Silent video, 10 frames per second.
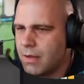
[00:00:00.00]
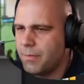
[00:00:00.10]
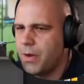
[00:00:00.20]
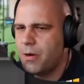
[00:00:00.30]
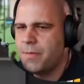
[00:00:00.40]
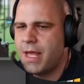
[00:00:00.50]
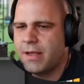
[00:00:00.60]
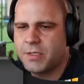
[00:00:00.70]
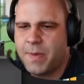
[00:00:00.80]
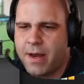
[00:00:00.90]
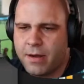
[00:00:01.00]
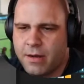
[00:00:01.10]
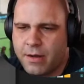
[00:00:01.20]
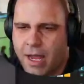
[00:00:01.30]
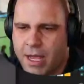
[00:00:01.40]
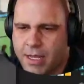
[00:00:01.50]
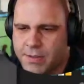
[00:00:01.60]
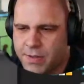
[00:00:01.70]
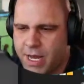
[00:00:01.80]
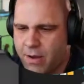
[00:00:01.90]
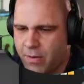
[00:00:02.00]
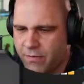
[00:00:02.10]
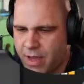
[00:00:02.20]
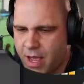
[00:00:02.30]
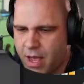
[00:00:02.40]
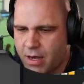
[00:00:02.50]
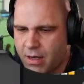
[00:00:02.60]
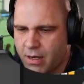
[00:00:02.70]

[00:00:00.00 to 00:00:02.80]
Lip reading: Boom, that looks better. Okay, so now we've got